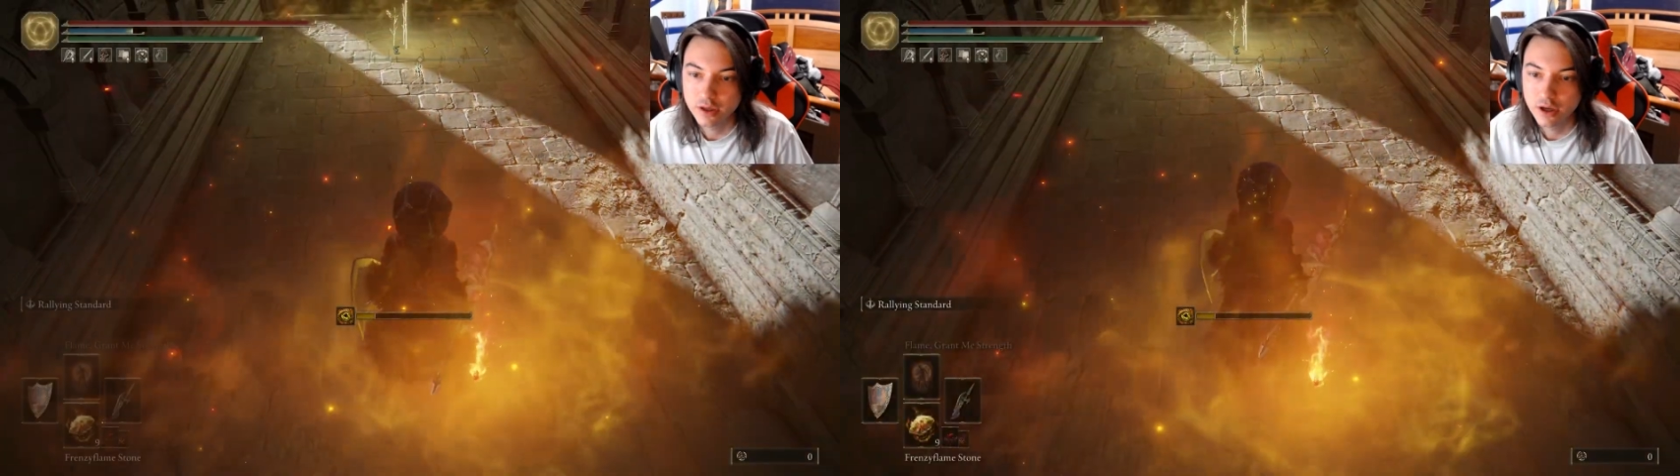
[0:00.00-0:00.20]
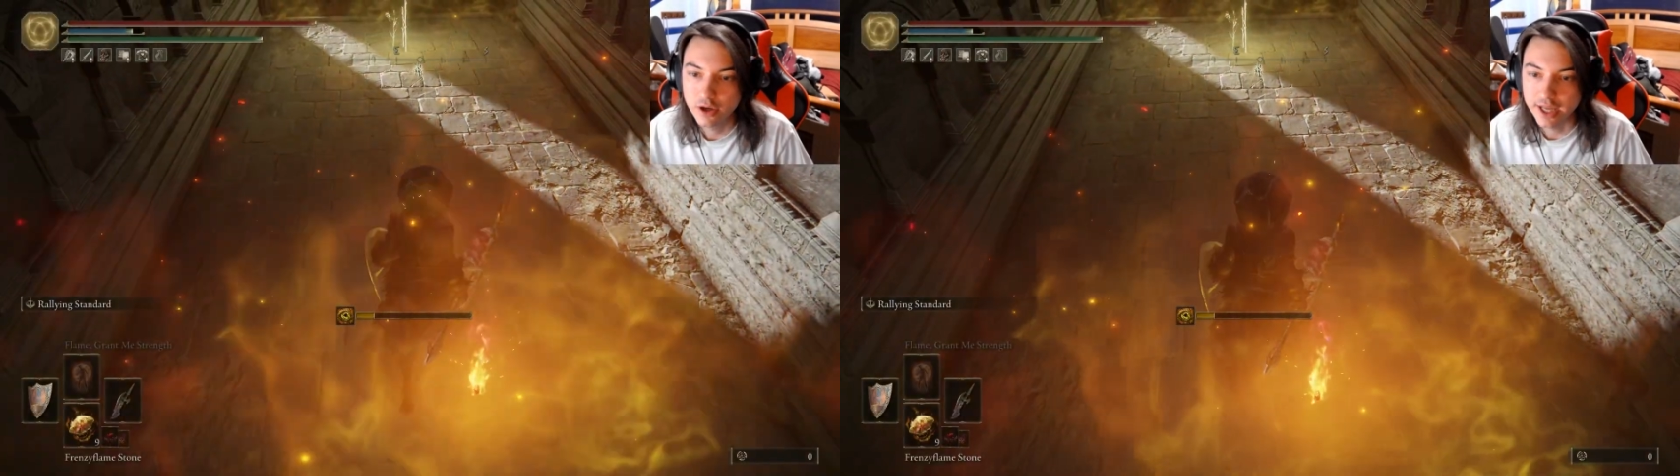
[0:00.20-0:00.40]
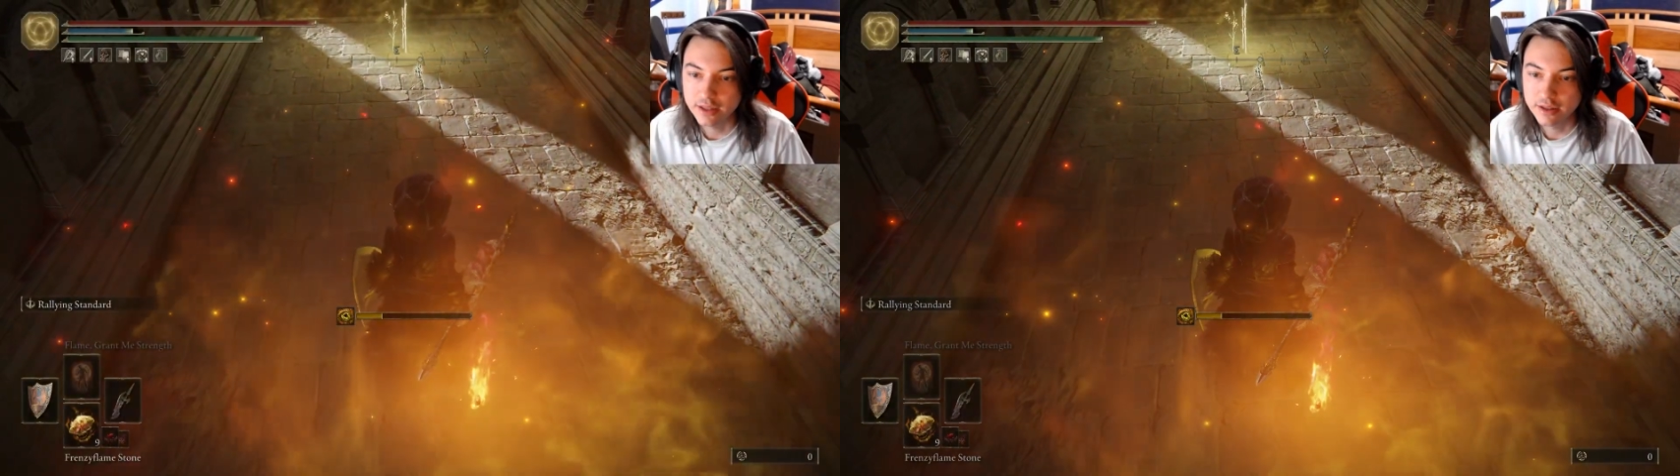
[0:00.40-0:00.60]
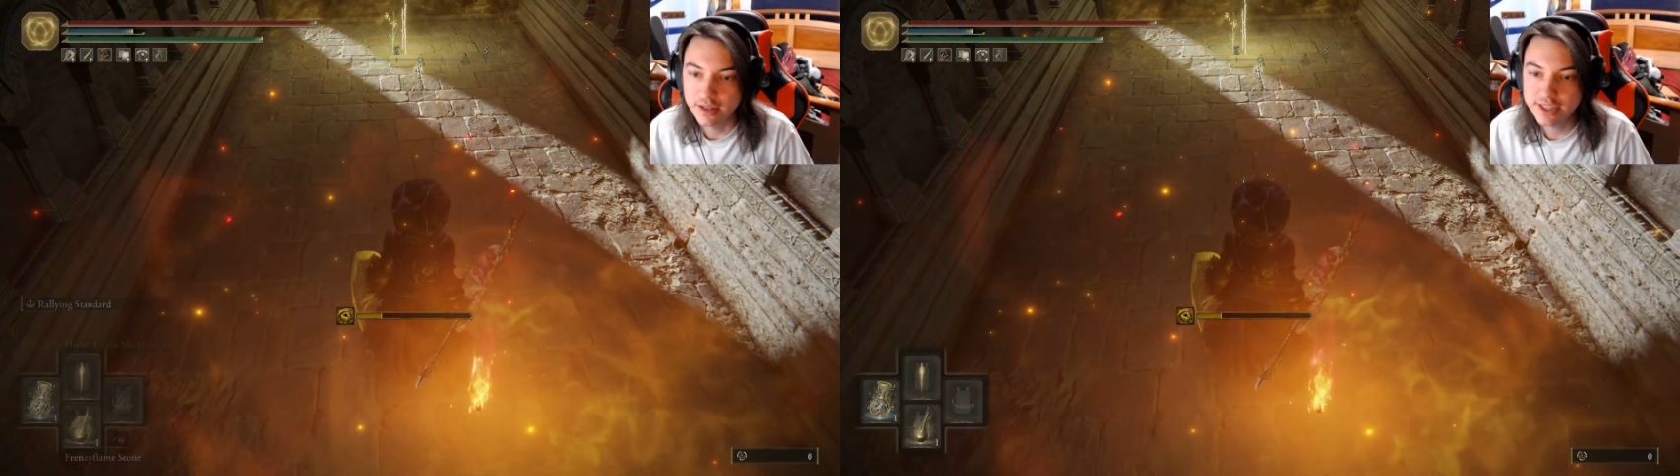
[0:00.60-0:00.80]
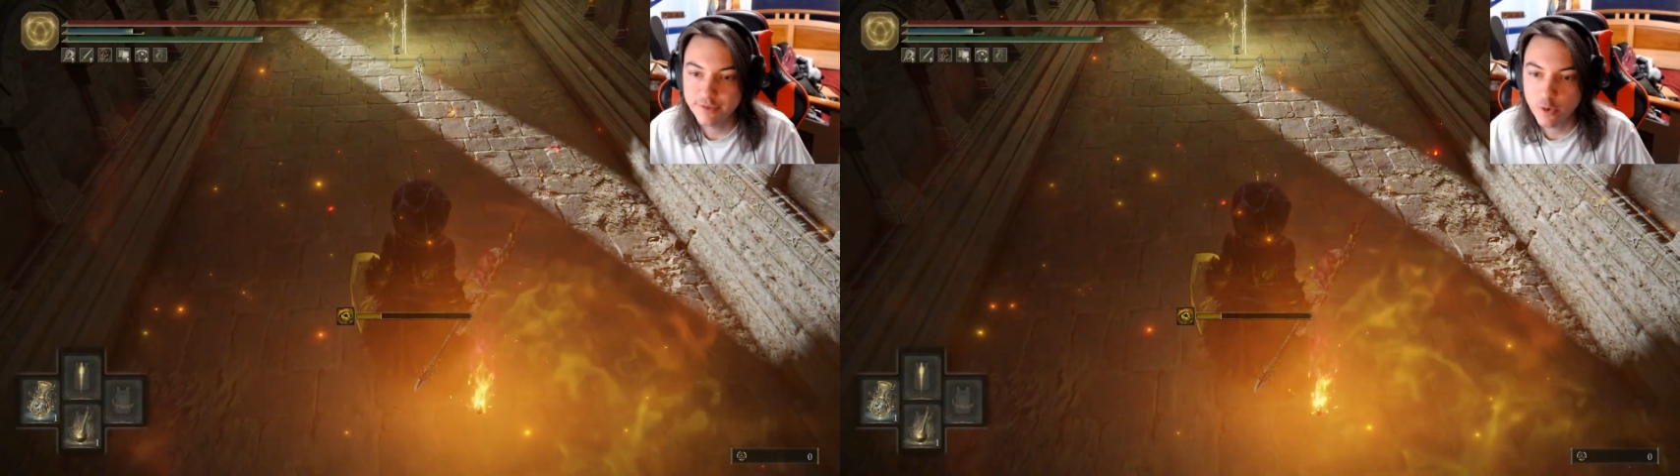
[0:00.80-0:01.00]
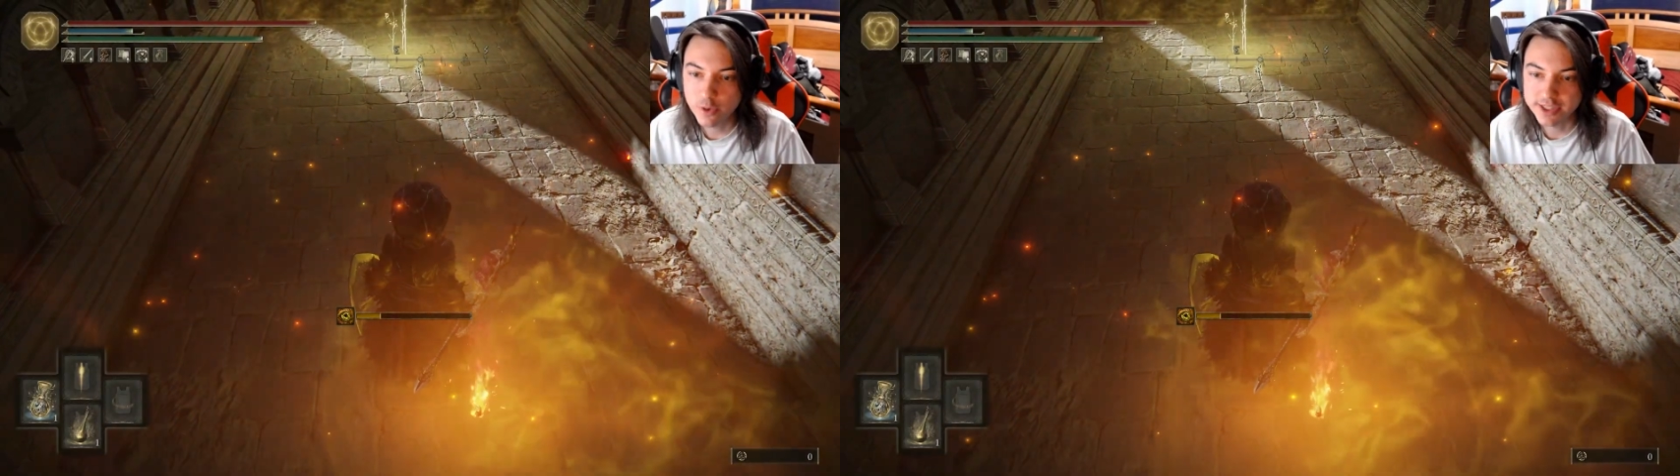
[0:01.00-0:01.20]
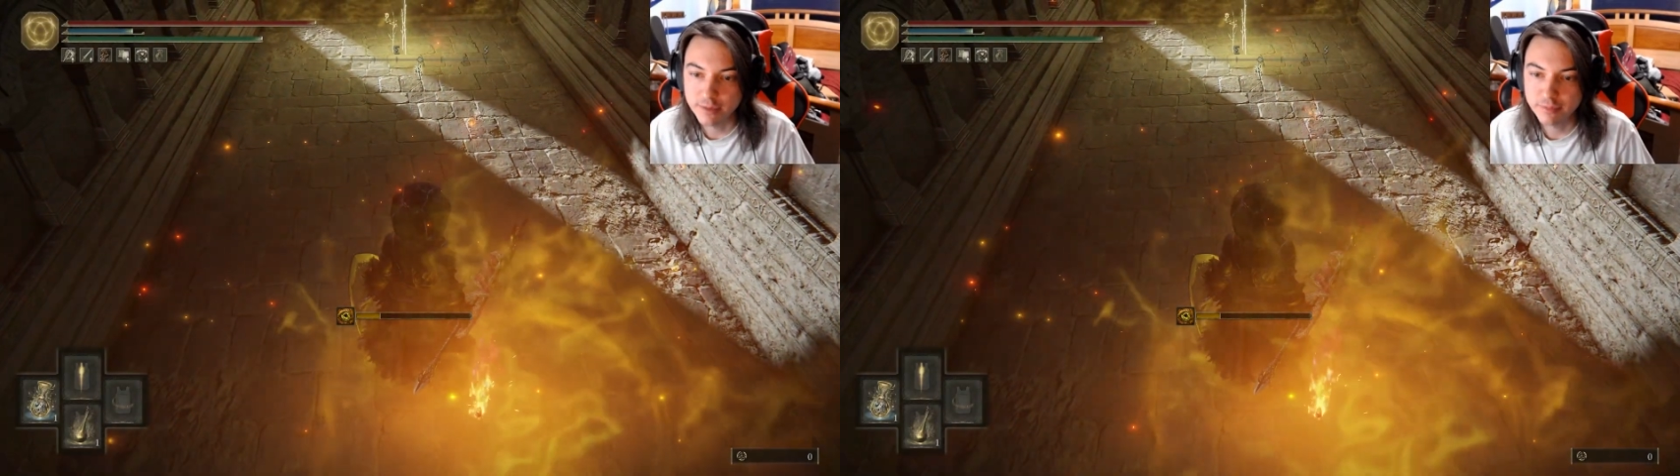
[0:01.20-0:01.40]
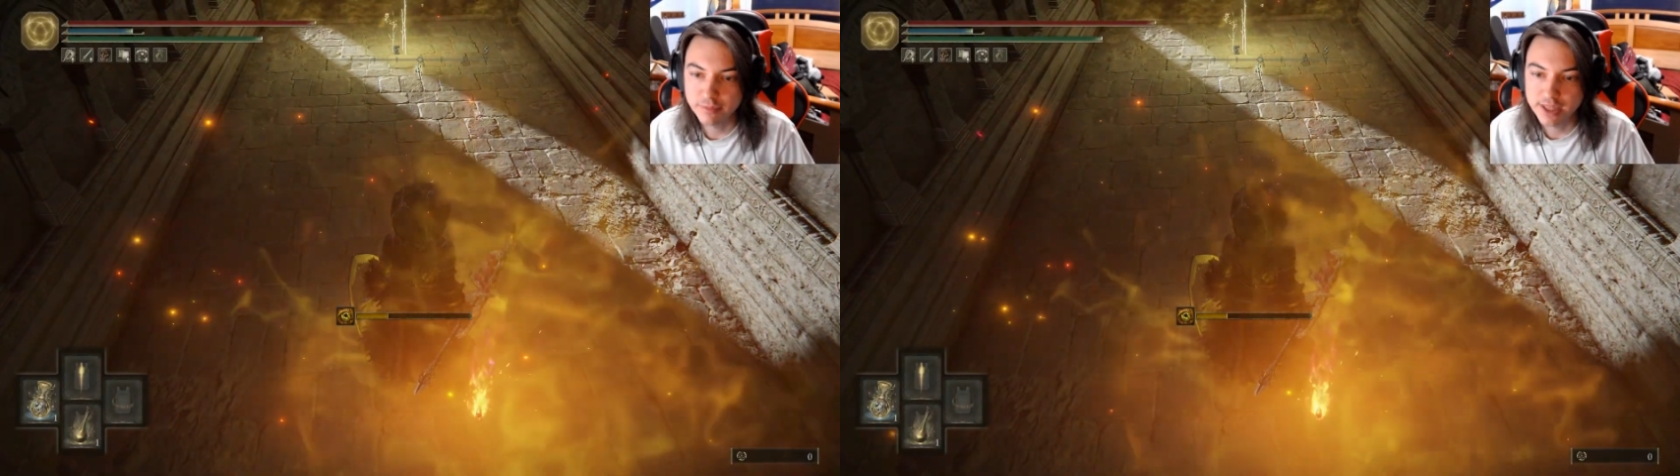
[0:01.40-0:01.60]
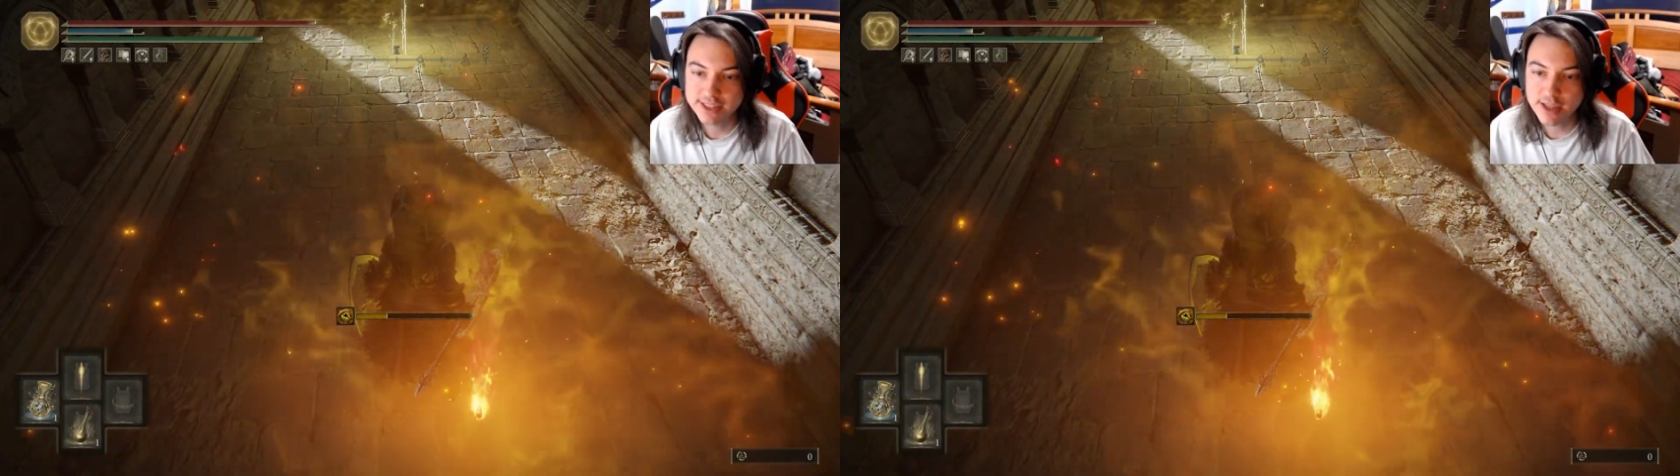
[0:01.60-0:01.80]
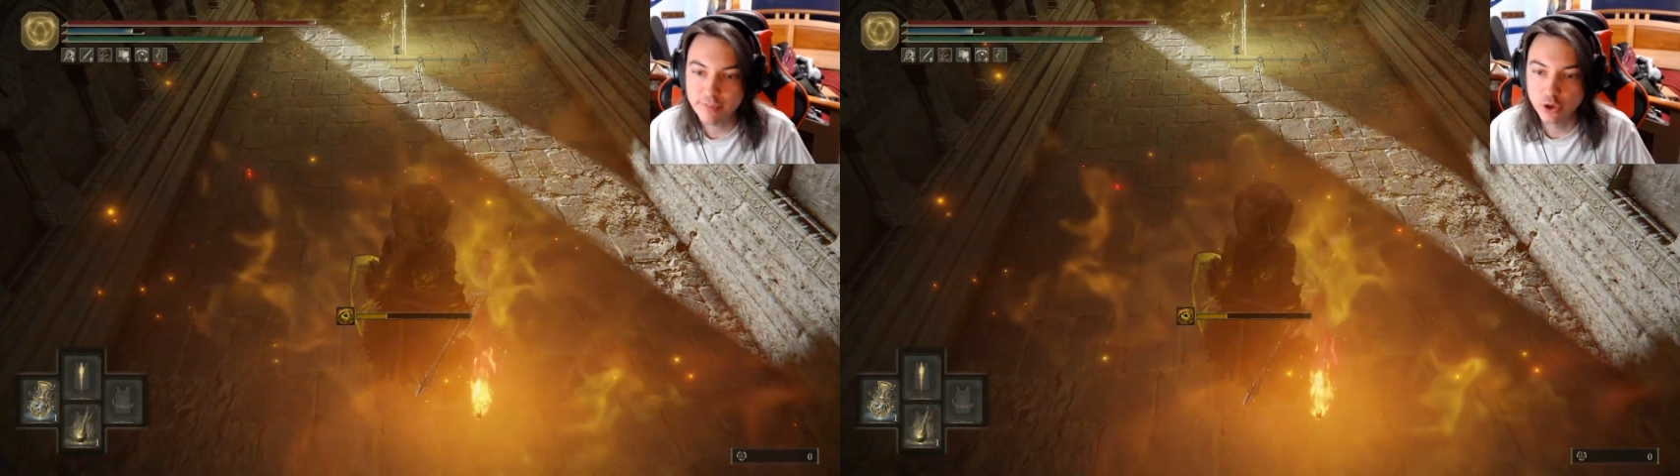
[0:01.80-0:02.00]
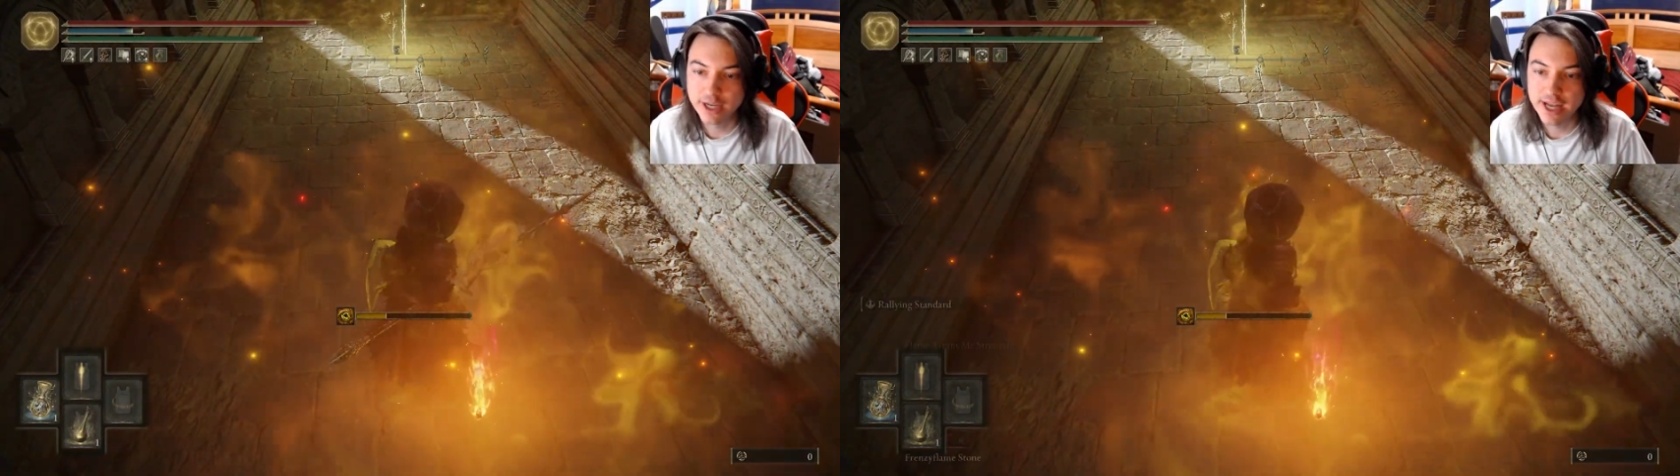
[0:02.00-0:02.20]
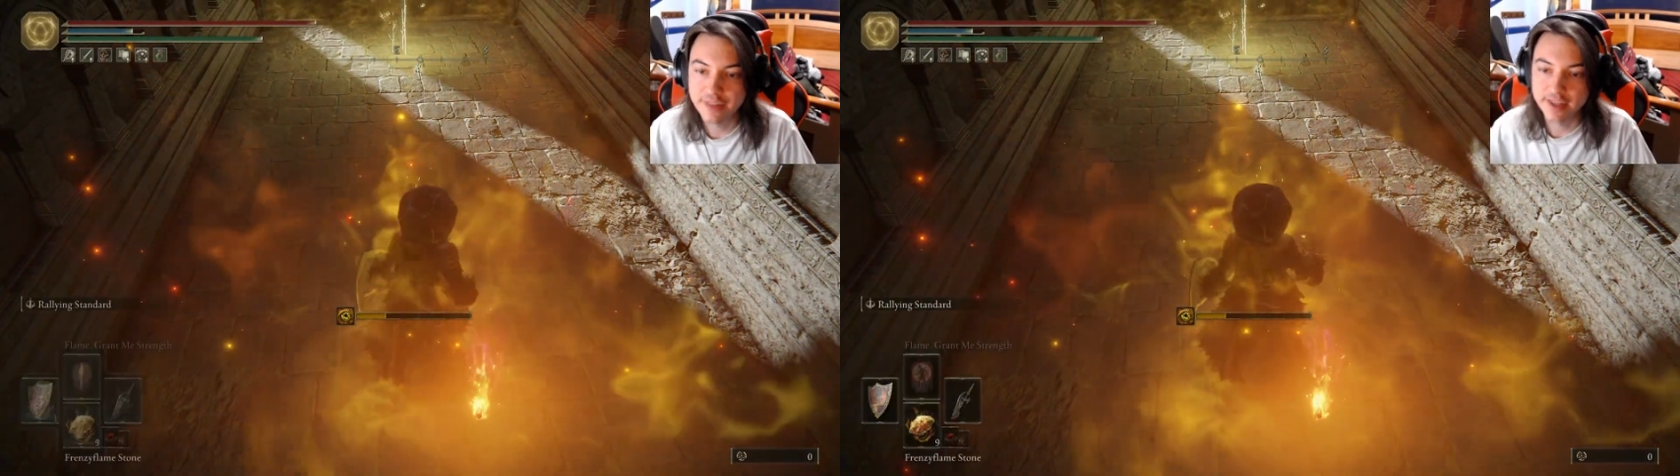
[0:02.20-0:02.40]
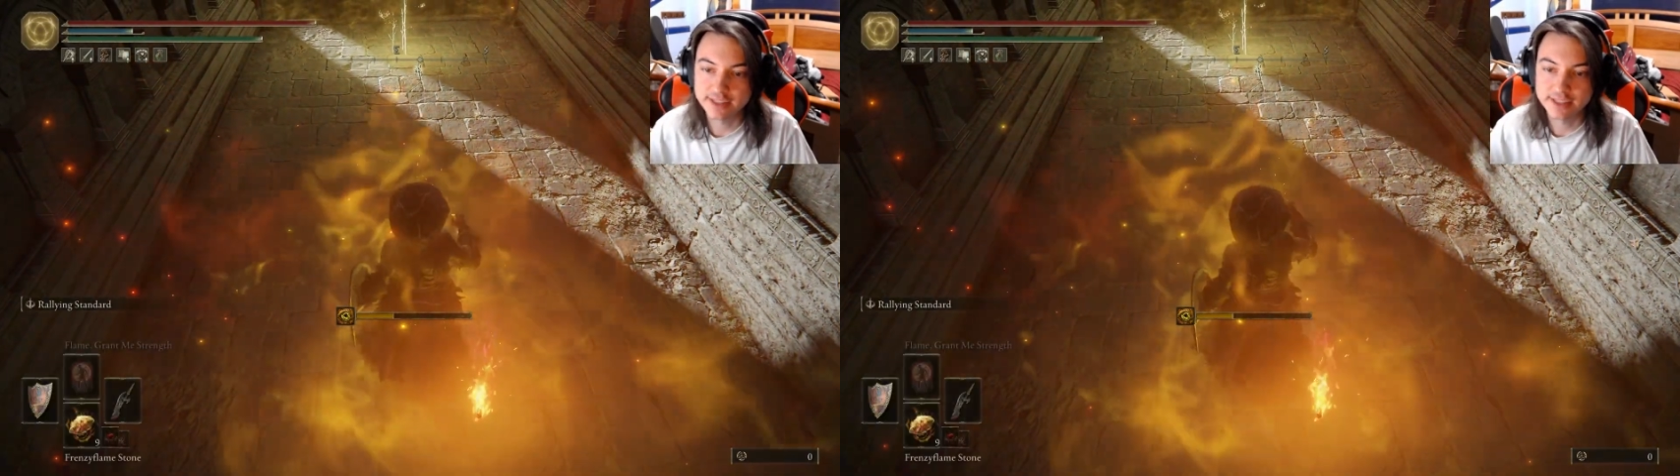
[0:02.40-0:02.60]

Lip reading: wasn't lasting the full length of the setup.